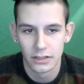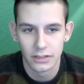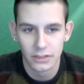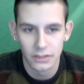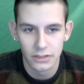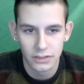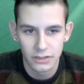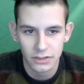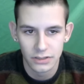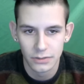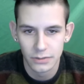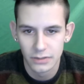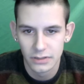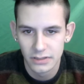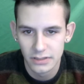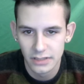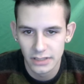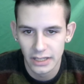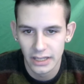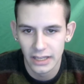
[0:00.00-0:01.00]
She would
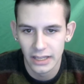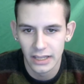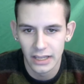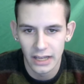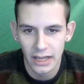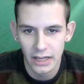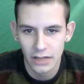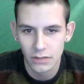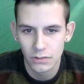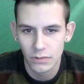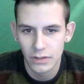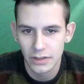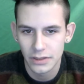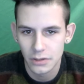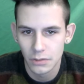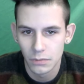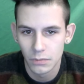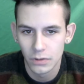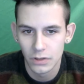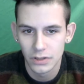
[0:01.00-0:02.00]
say, I don't want
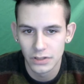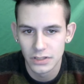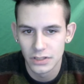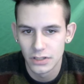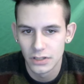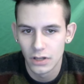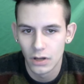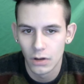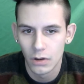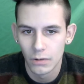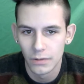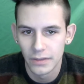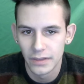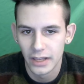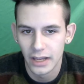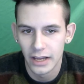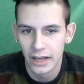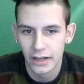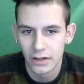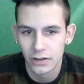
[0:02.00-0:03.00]
the world to know that
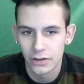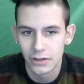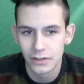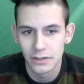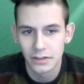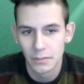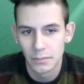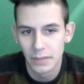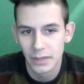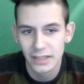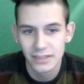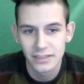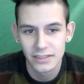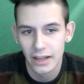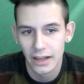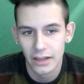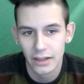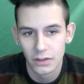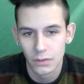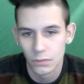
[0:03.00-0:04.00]
I hurt the best
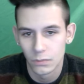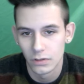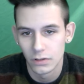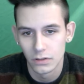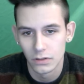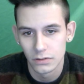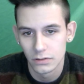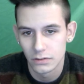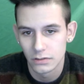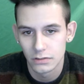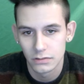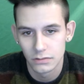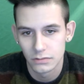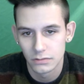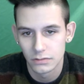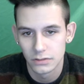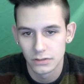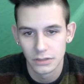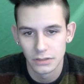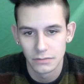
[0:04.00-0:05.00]
guy in the world.
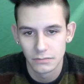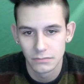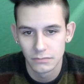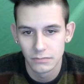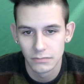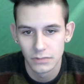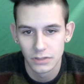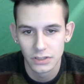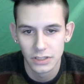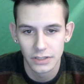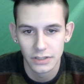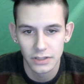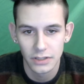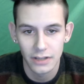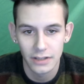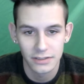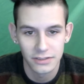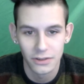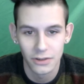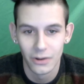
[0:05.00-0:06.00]
She, she thought so